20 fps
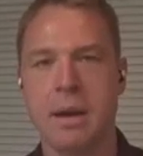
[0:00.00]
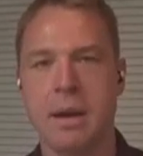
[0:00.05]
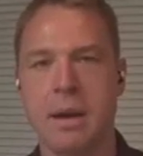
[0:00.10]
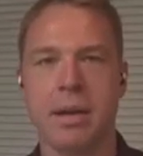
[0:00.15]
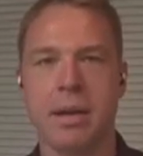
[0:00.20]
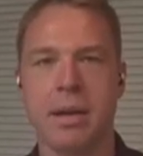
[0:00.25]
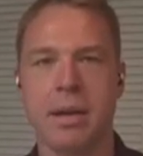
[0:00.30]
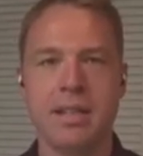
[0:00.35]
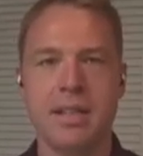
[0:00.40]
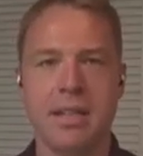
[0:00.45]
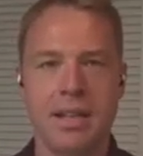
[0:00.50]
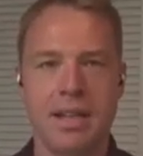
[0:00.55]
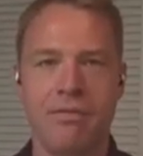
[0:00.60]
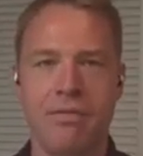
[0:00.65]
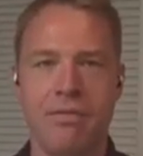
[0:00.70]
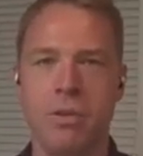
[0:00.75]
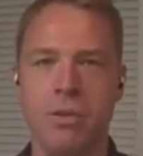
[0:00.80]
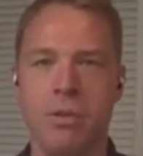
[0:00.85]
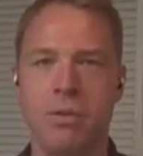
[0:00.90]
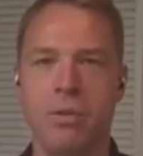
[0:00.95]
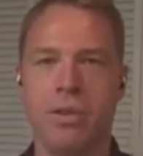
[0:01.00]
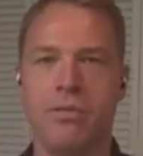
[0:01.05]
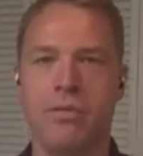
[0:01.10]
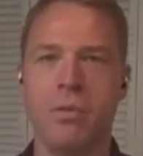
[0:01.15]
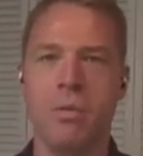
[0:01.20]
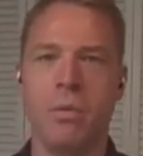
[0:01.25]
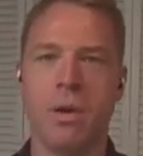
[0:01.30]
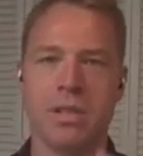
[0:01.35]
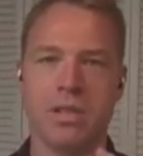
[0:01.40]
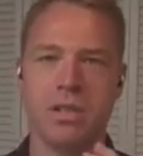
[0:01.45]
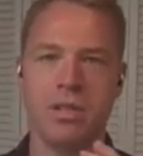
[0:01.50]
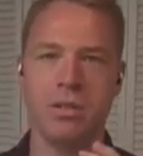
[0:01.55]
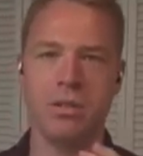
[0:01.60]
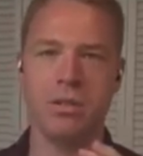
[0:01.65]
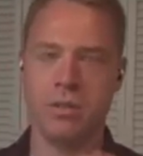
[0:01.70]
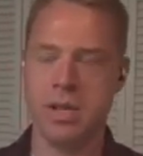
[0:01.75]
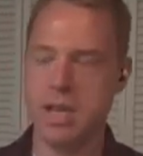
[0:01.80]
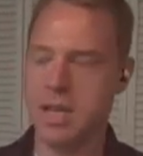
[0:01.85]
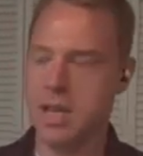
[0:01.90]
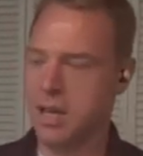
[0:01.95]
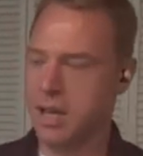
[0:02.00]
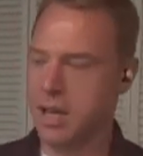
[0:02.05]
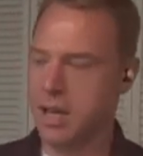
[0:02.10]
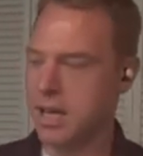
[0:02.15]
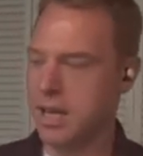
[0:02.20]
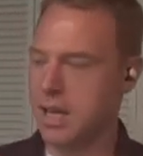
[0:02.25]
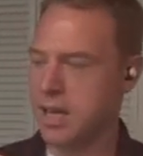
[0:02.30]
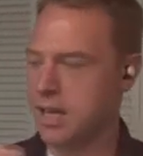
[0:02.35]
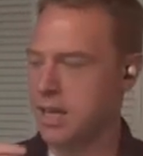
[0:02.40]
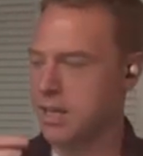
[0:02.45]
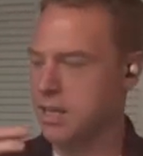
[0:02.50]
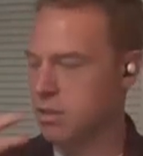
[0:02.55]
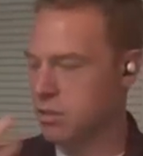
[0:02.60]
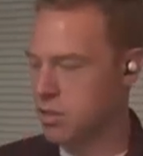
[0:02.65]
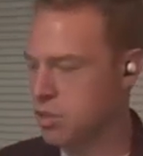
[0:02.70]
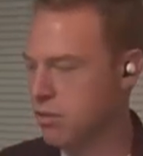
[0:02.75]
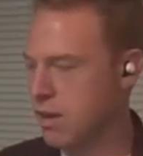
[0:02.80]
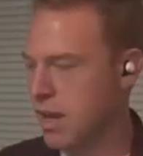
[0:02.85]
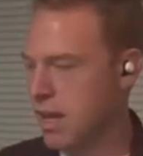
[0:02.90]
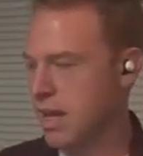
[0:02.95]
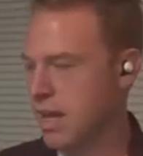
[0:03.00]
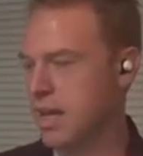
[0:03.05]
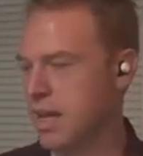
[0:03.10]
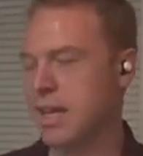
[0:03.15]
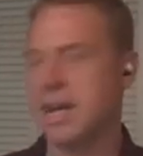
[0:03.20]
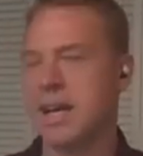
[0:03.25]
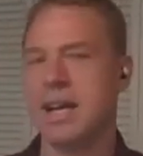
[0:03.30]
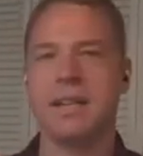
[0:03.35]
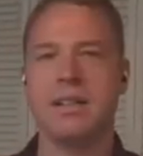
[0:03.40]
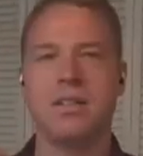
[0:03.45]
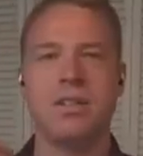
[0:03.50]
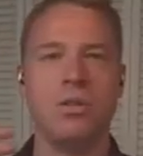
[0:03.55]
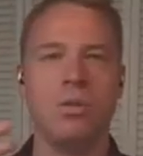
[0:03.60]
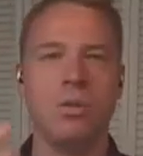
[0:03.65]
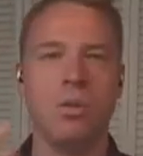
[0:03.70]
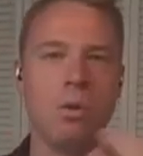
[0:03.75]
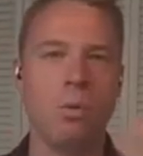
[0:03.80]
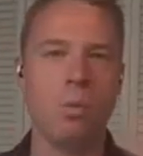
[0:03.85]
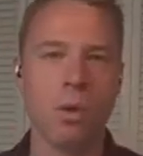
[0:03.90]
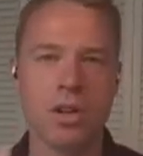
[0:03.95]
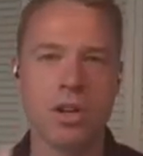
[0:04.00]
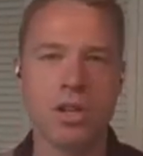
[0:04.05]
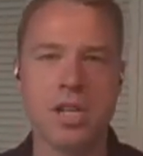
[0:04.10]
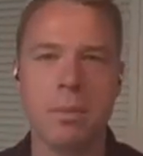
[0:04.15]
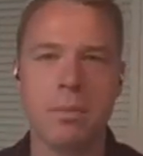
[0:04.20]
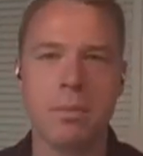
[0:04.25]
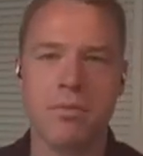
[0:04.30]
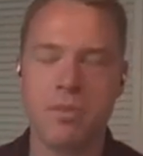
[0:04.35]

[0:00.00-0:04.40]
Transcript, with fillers: But uh, if you if you want to, uh, you know, try uh, to workshop a few